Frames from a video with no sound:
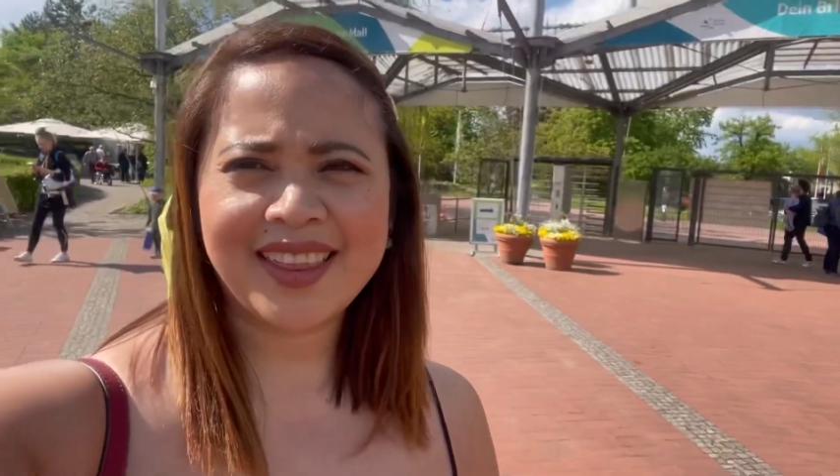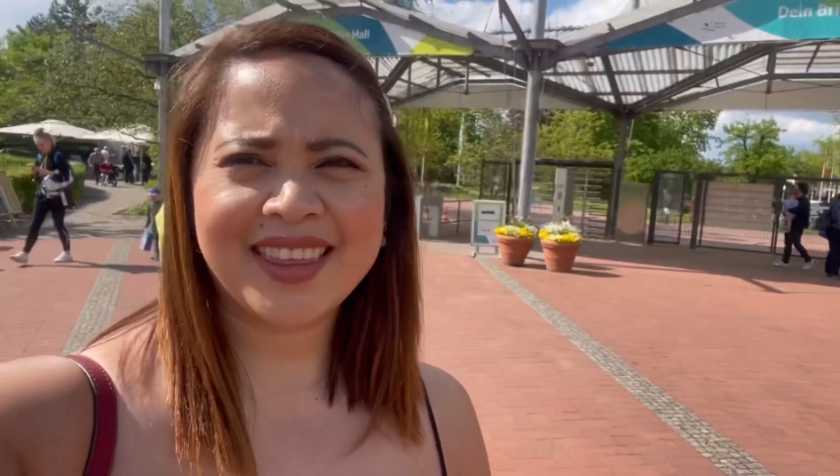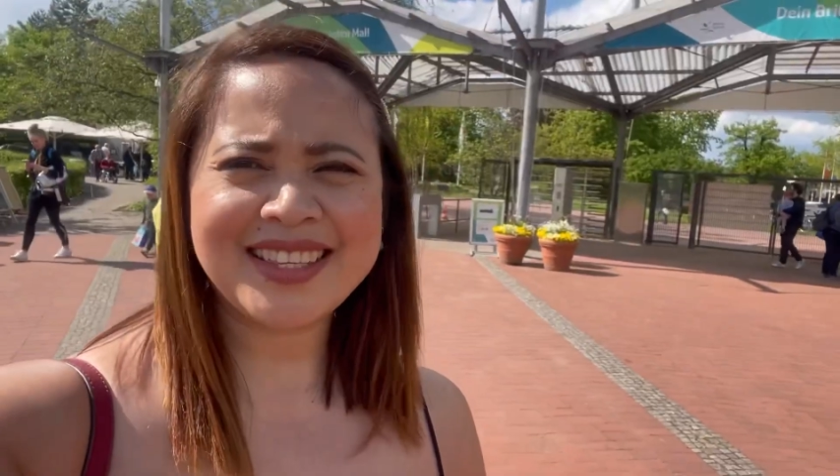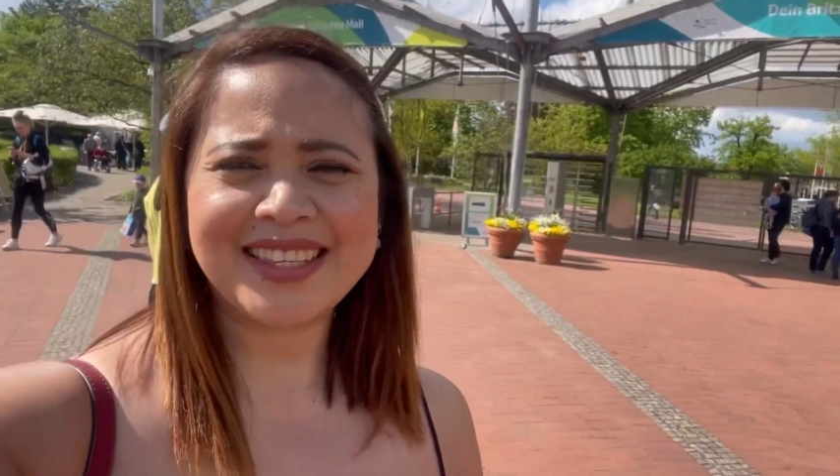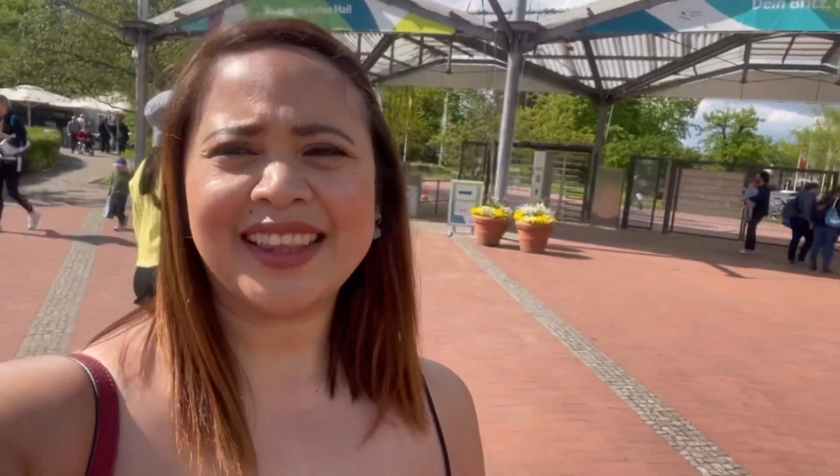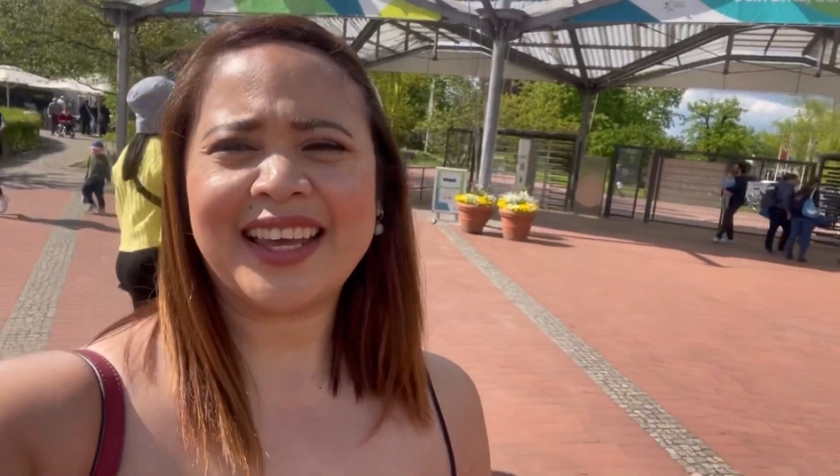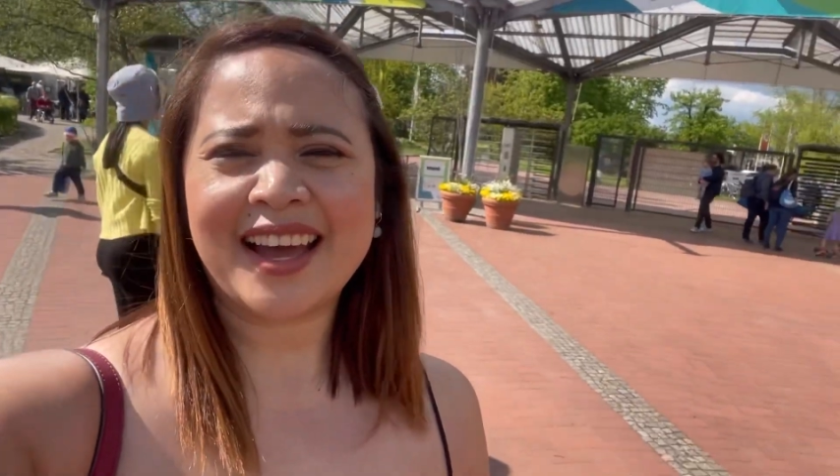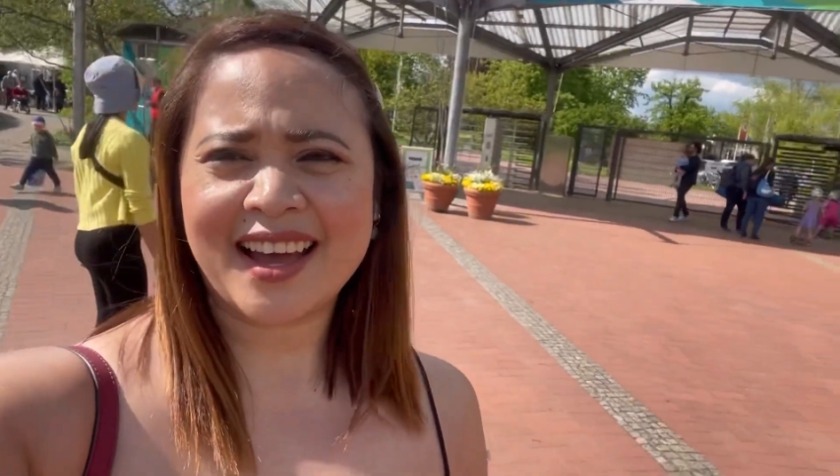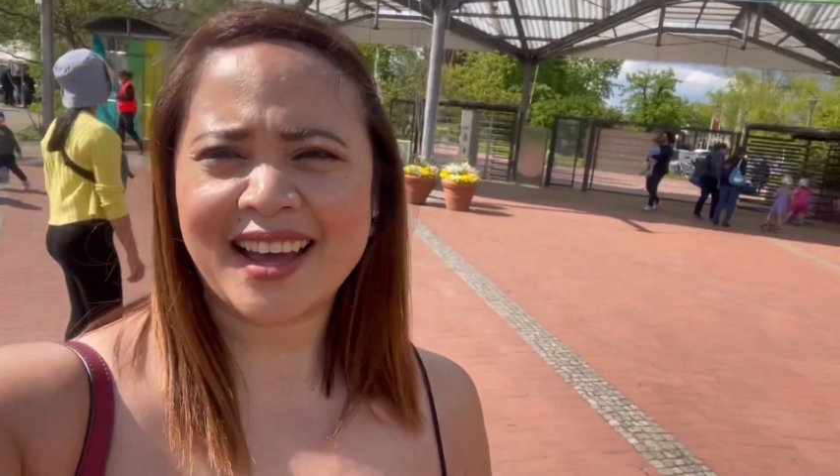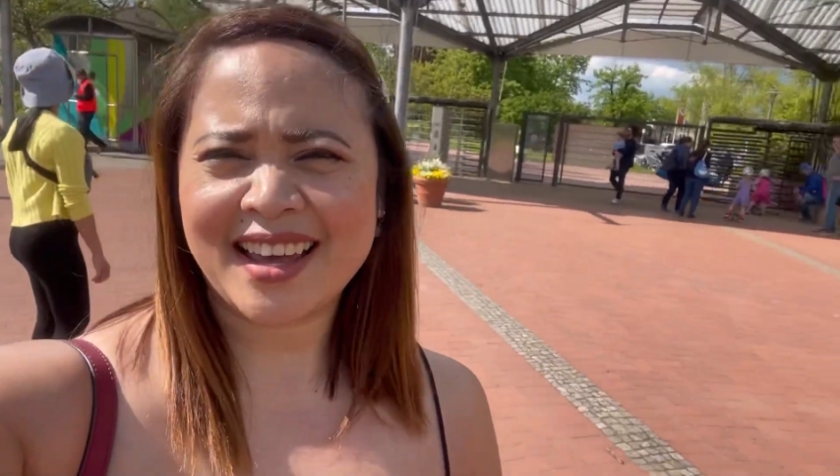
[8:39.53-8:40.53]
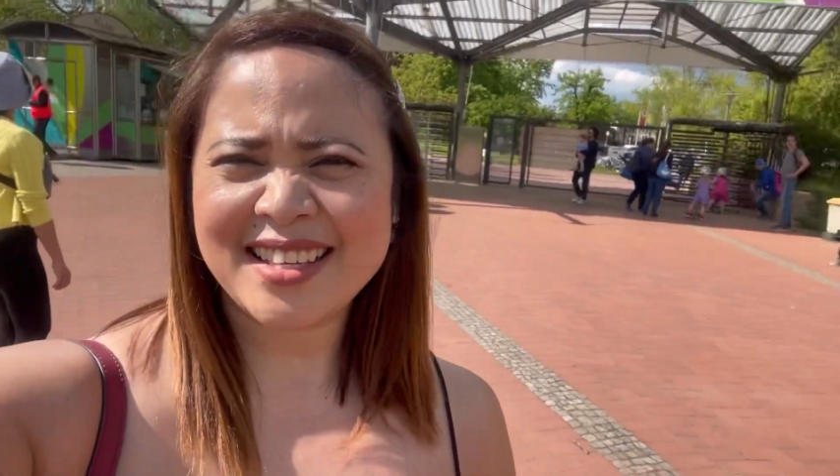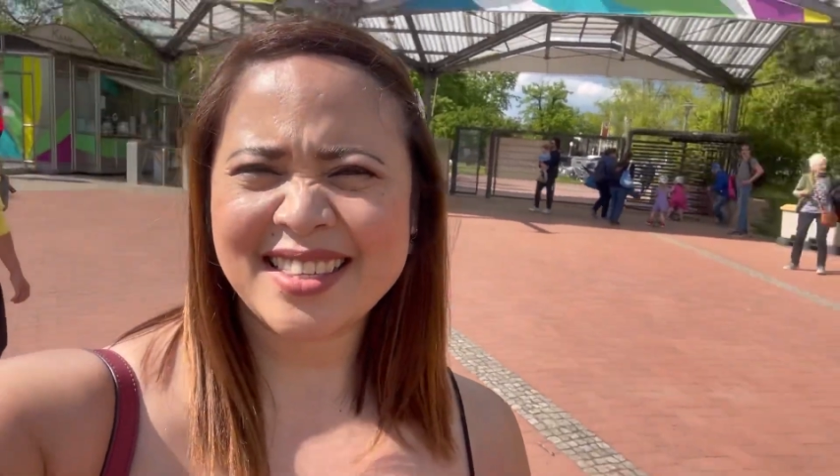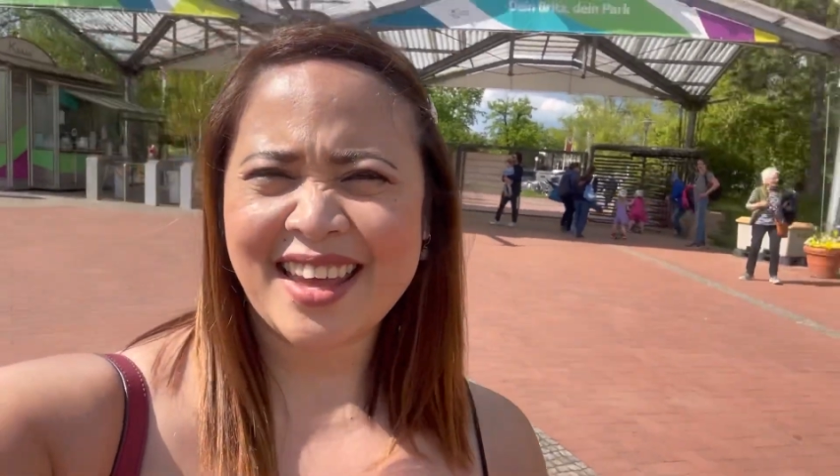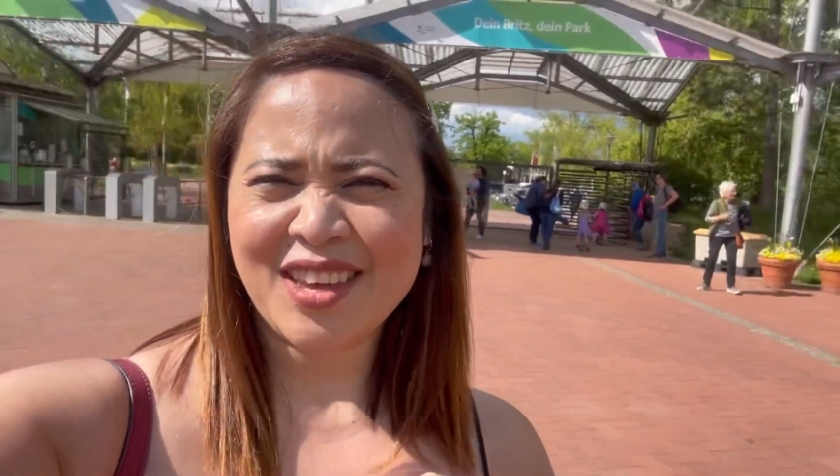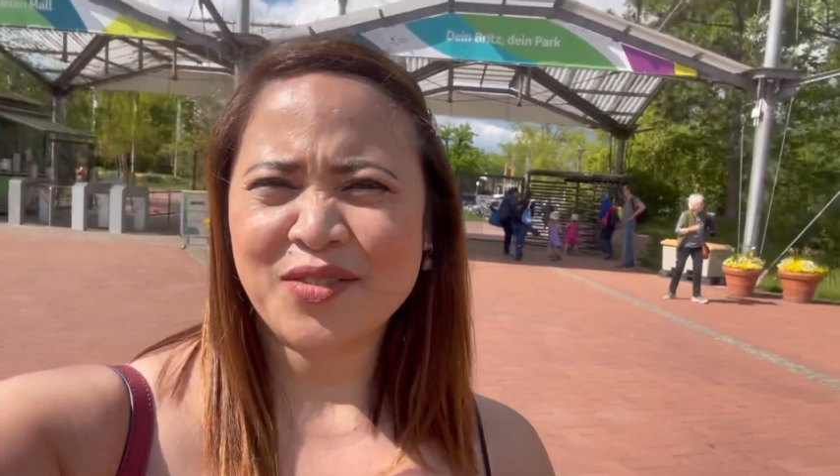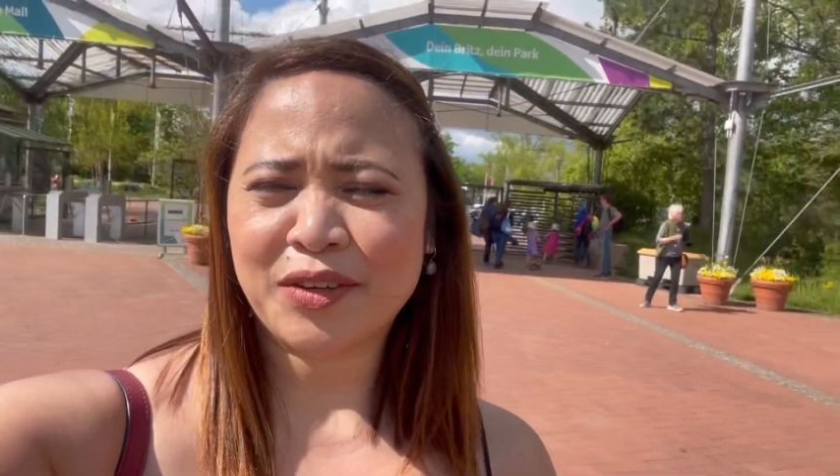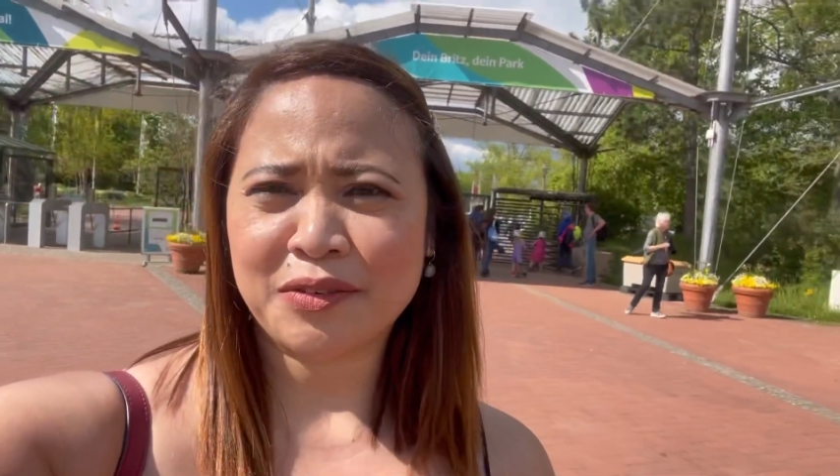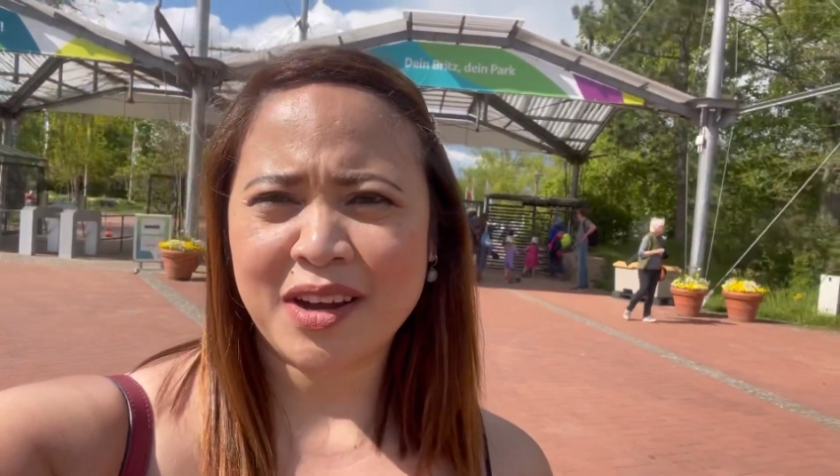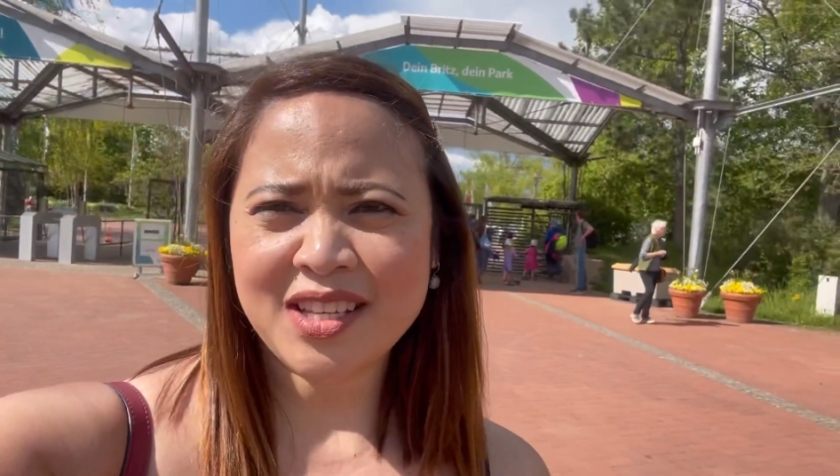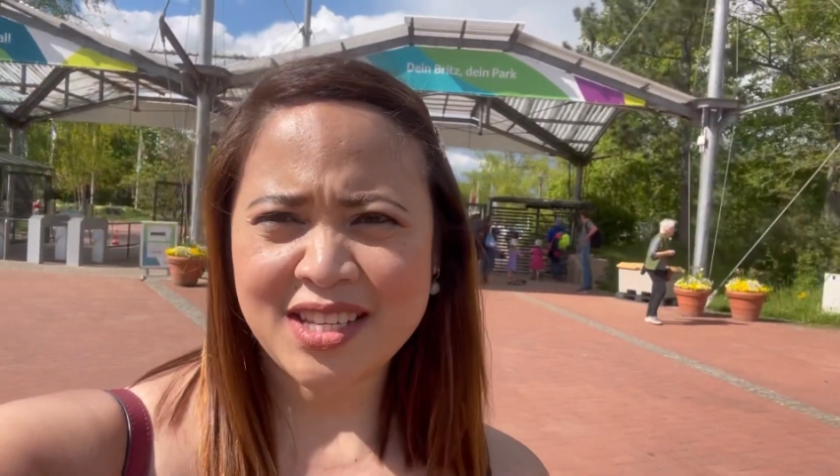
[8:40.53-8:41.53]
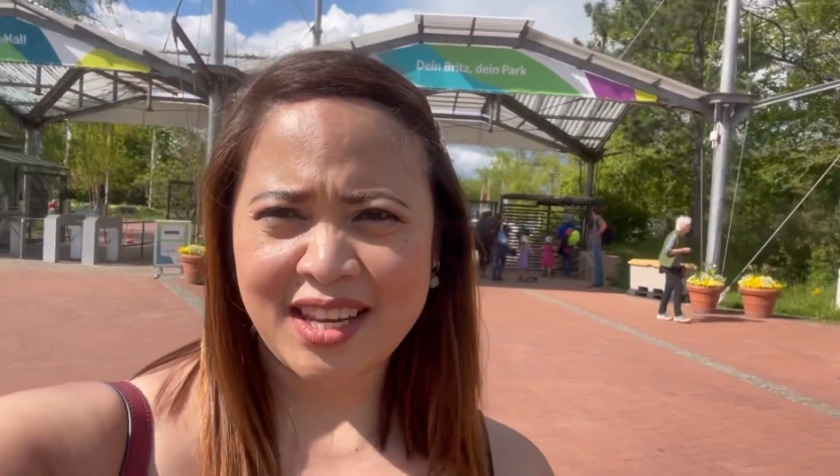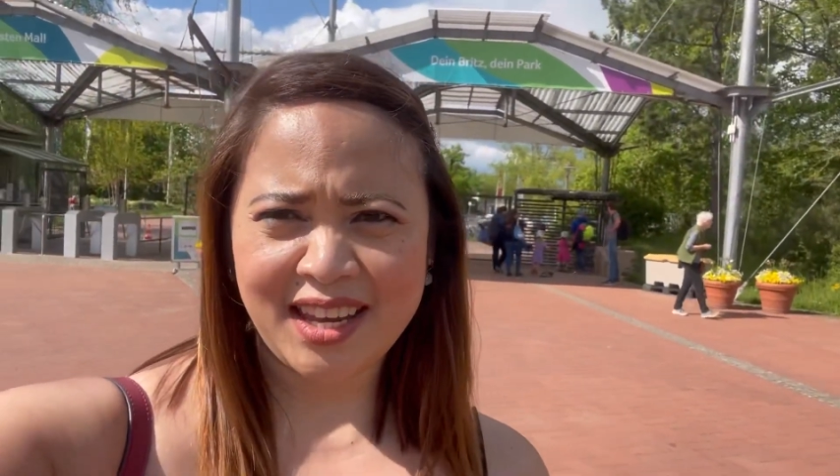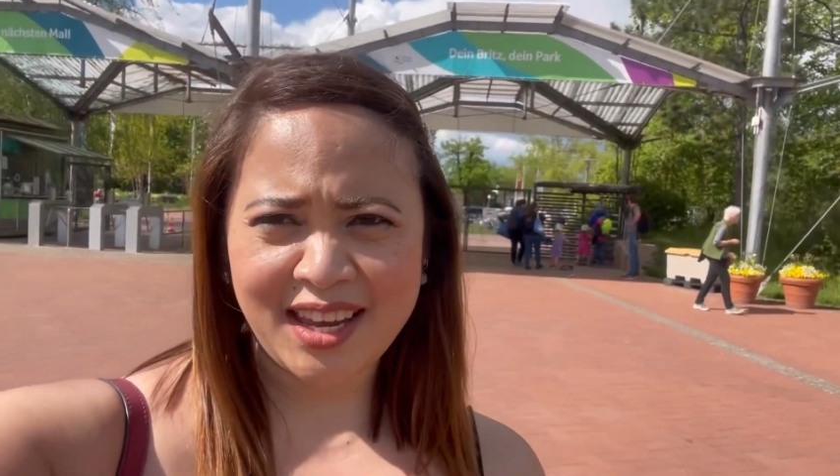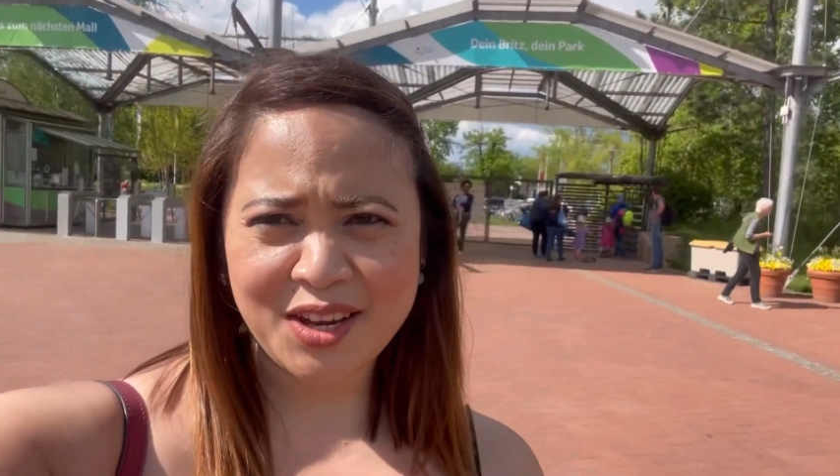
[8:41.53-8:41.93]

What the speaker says: that's it, guys. Thank you for watching.